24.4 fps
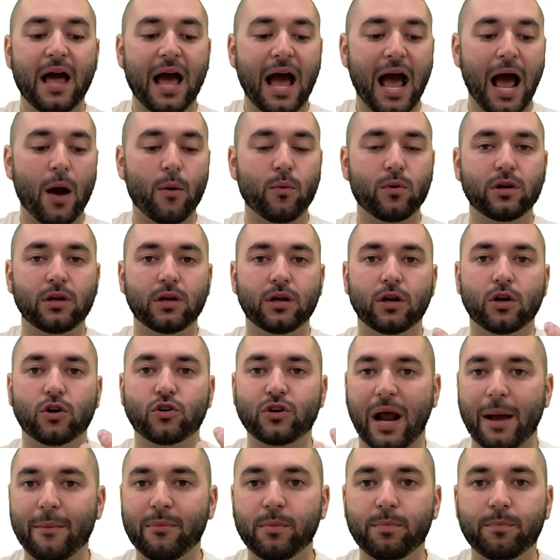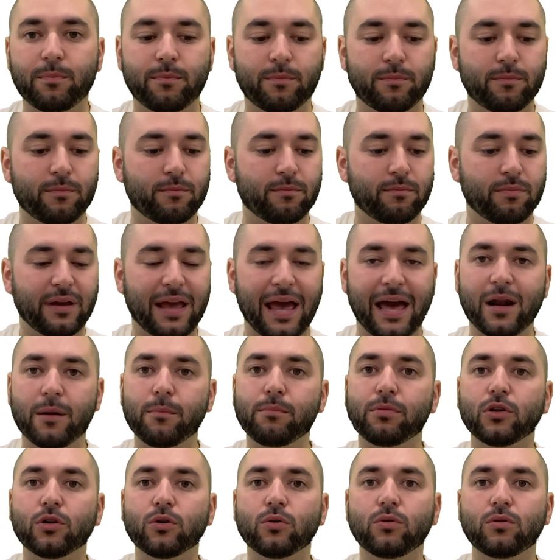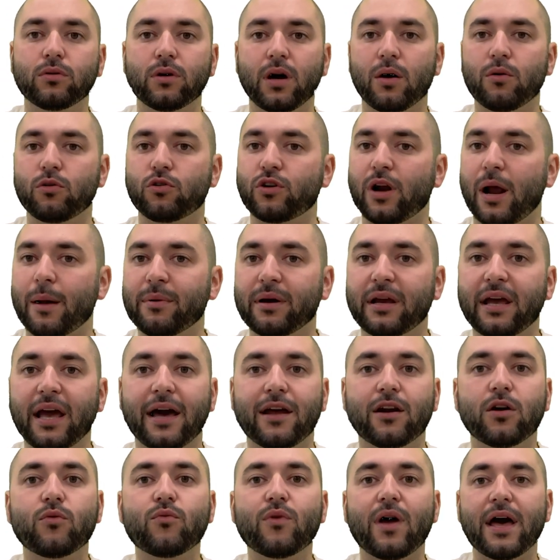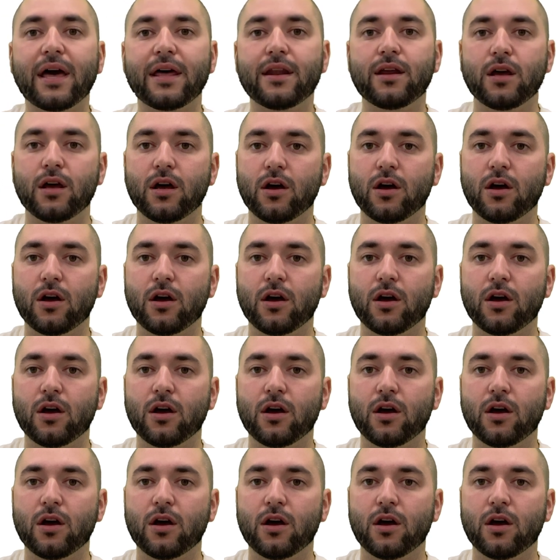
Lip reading: I would grab a can of blue, I would grab a can of red,